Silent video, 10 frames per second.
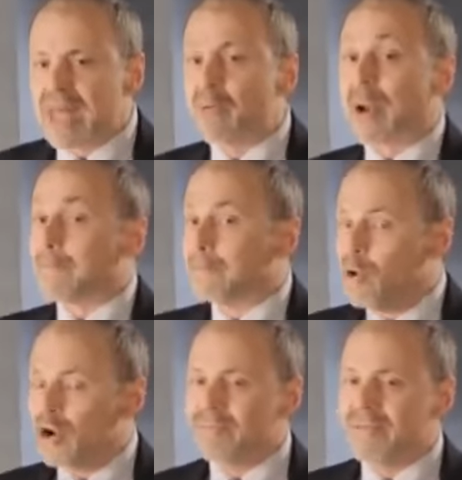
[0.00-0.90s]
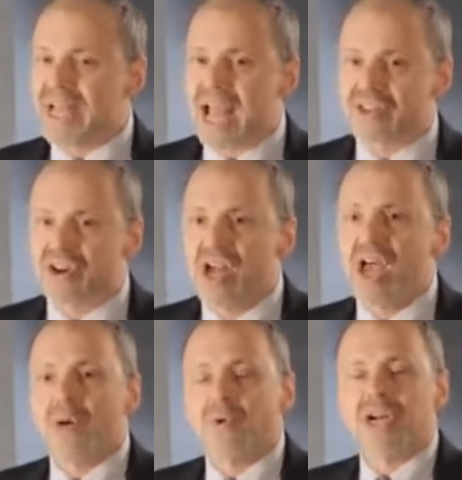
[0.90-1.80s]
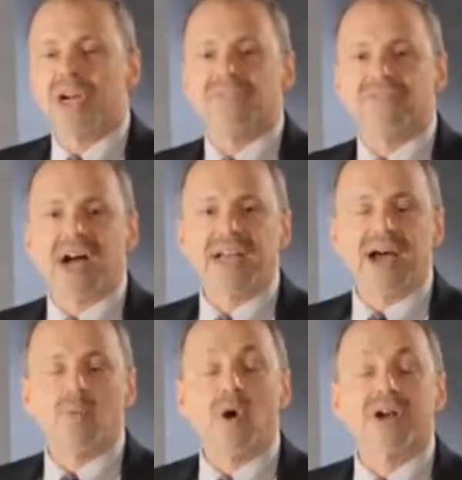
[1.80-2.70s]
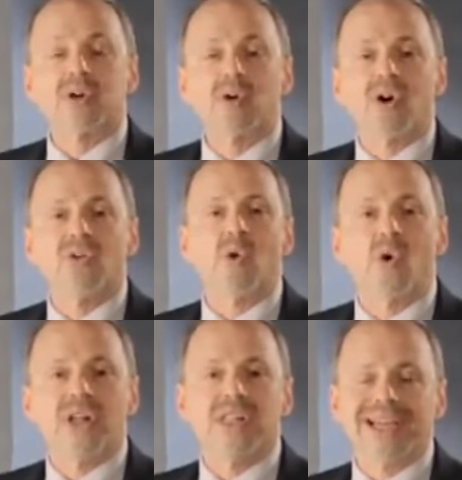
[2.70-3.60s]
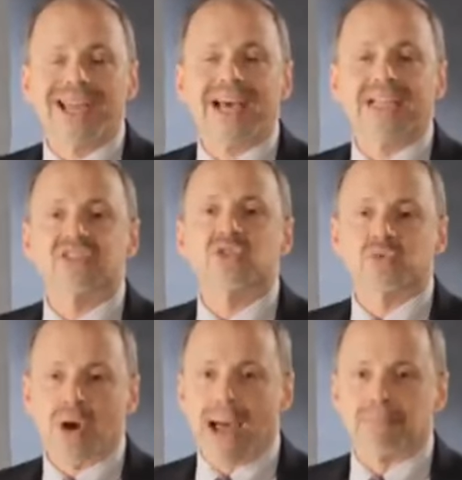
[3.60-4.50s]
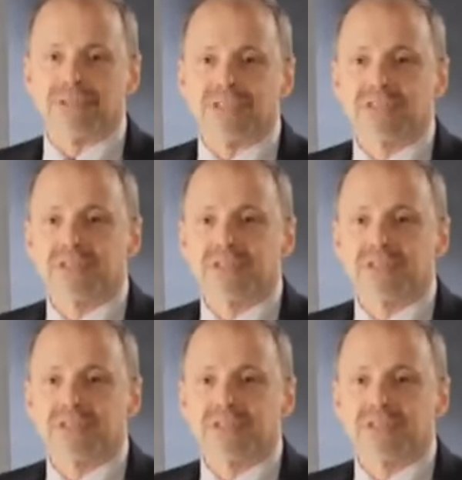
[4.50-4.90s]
We're going to put them together, and we're going to find out what are called oil and gas traps.